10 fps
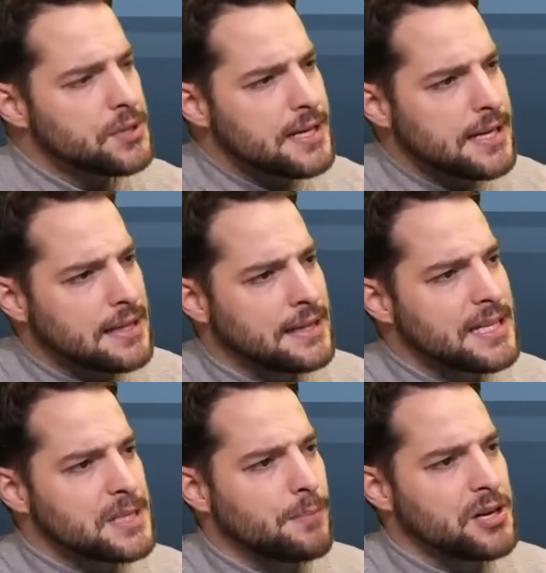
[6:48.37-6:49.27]
Do you think
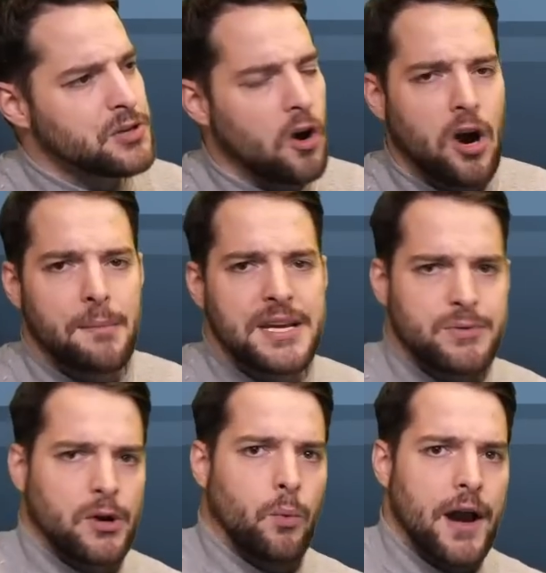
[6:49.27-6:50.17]
this much arm
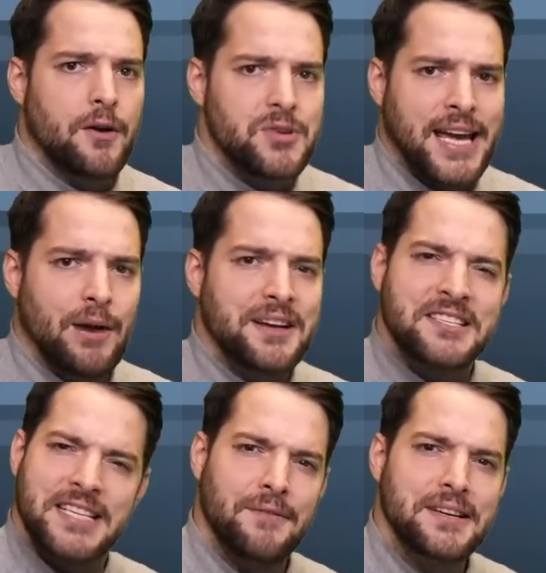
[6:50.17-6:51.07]
is required to carry
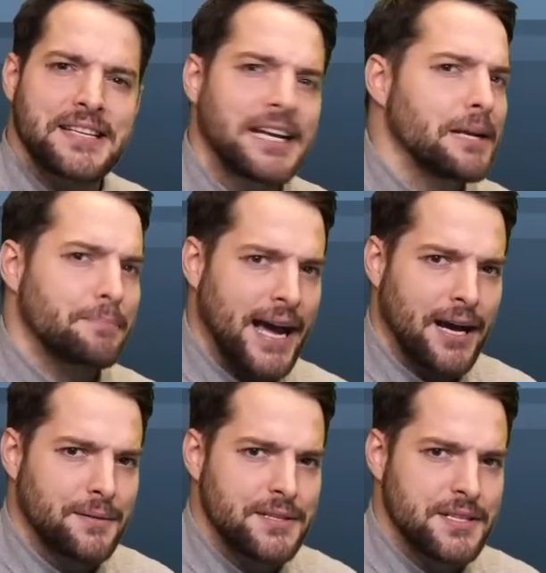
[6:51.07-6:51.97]
17
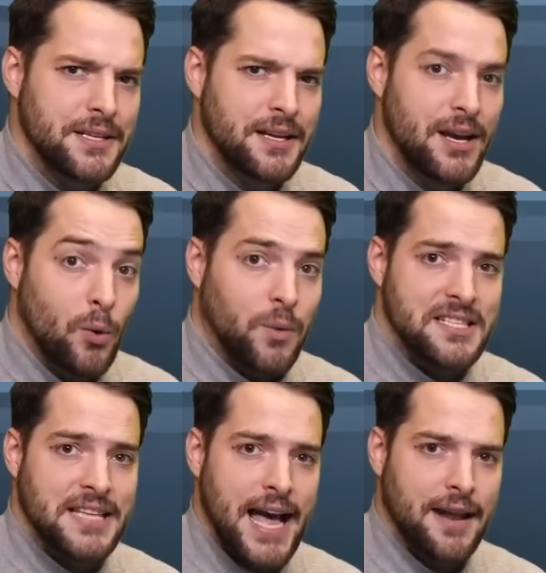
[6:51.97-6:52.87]
pounds?
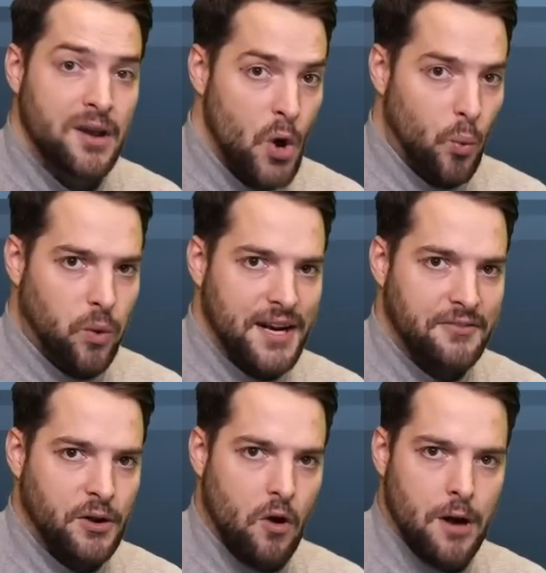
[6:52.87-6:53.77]
What's that? What
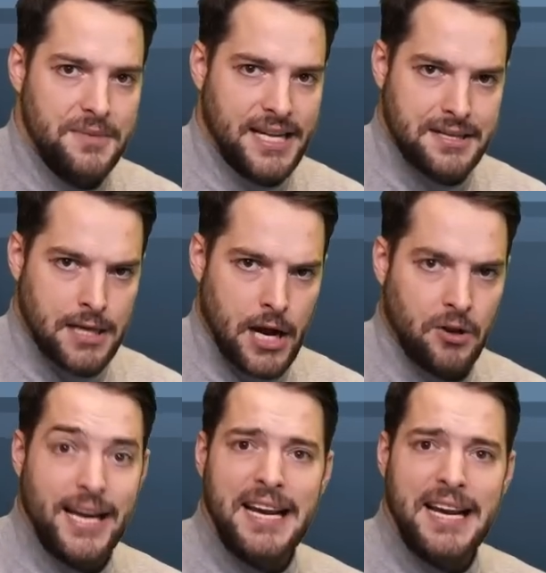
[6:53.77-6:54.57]
if their arms get tired?